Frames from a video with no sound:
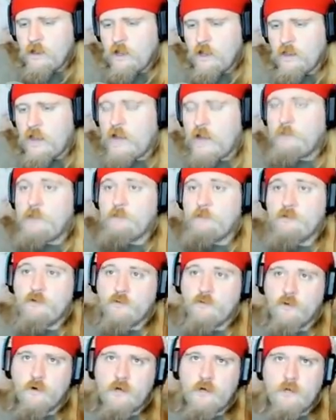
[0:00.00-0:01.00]
A lot of people are
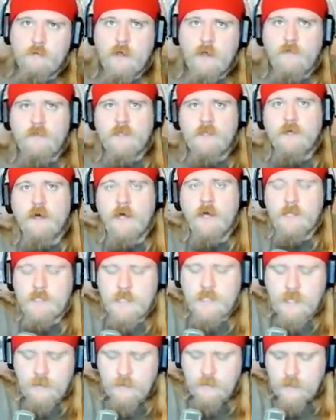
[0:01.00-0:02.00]
worried about the
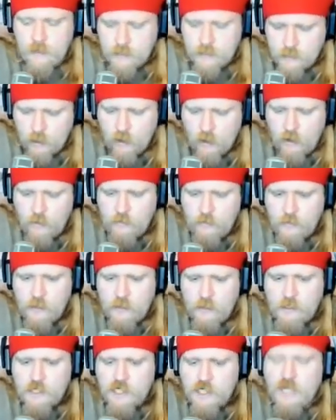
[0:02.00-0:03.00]
content that is on
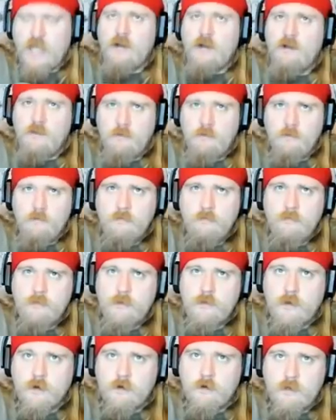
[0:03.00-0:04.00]
the channel
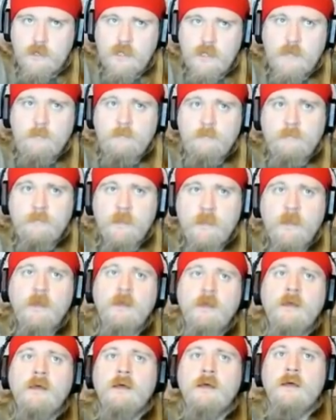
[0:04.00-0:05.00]
currently.
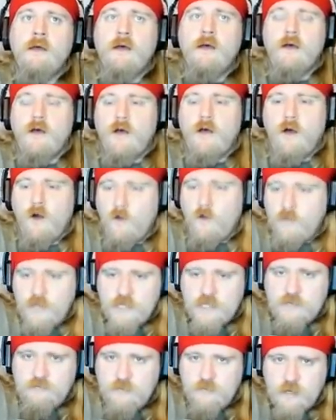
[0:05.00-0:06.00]
All
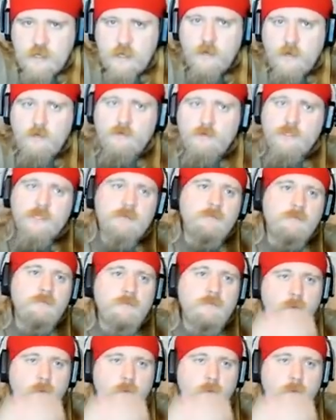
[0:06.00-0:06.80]
these videos.